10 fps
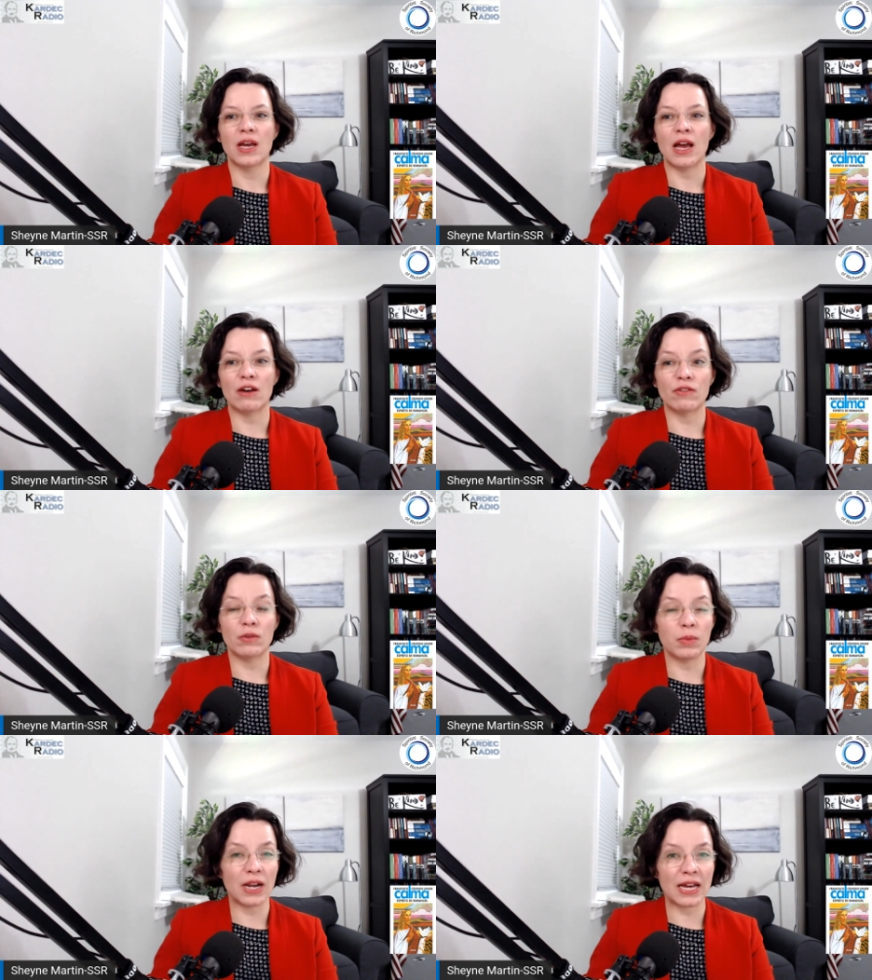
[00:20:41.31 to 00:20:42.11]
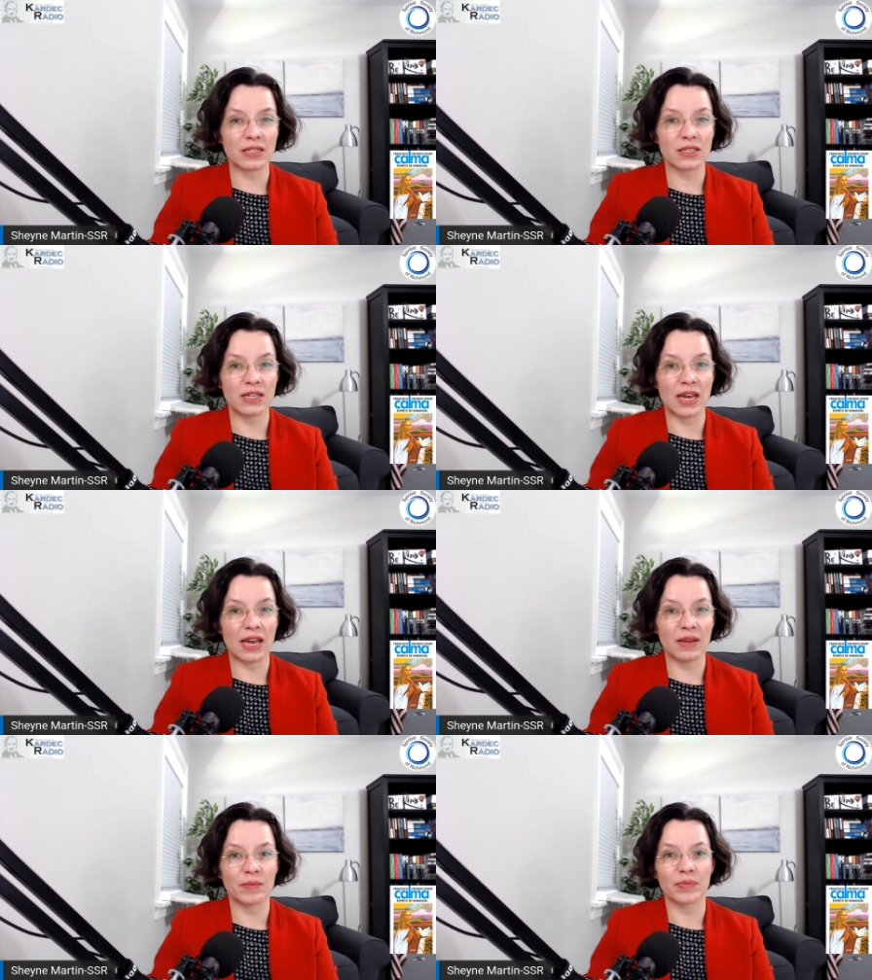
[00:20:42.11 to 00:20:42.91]
Have a blessed
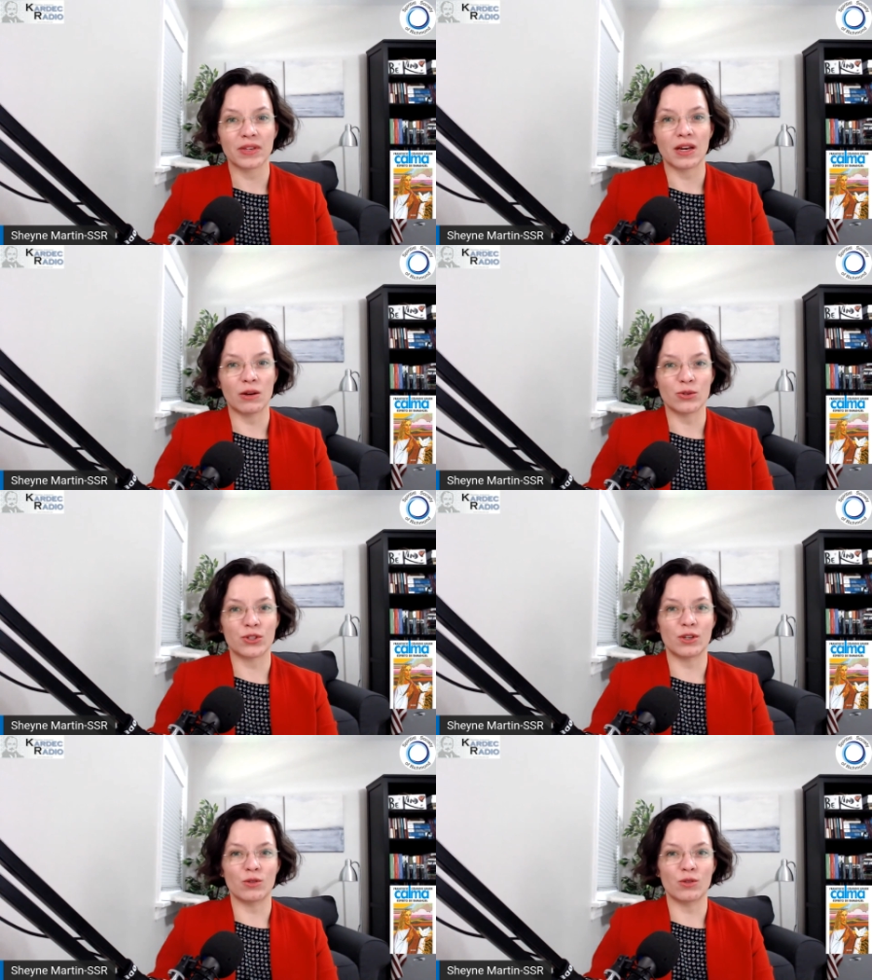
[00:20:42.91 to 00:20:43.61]
day. I'll see you